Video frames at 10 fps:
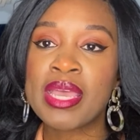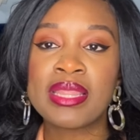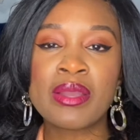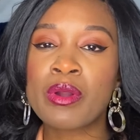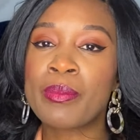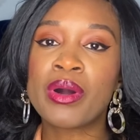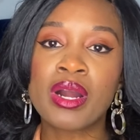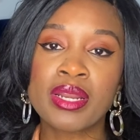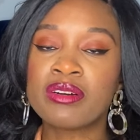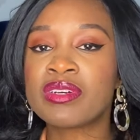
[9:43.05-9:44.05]
They were
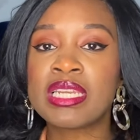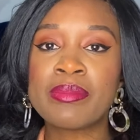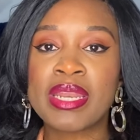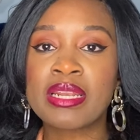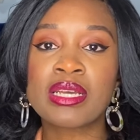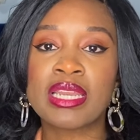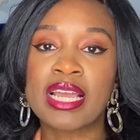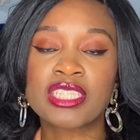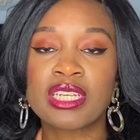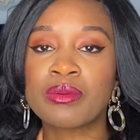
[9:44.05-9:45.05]
part of a limited
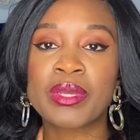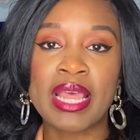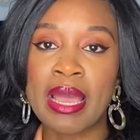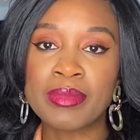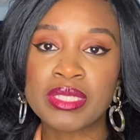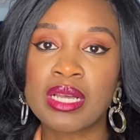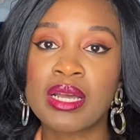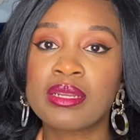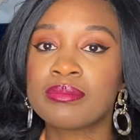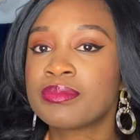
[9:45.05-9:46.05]
collection with
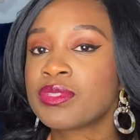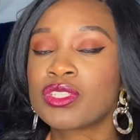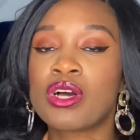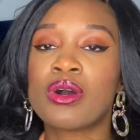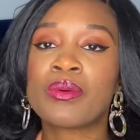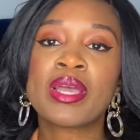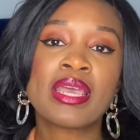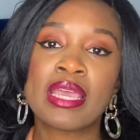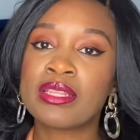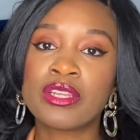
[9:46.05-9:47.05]
Amazon, so
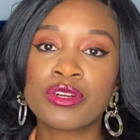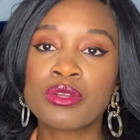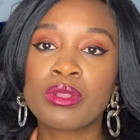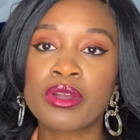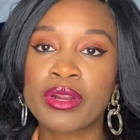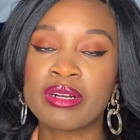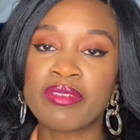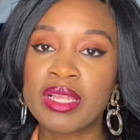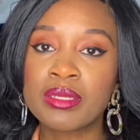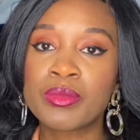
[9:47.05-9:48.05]
they're no longer
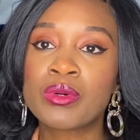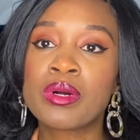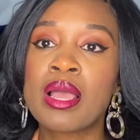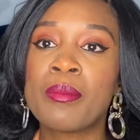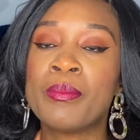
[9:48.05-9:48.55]
available.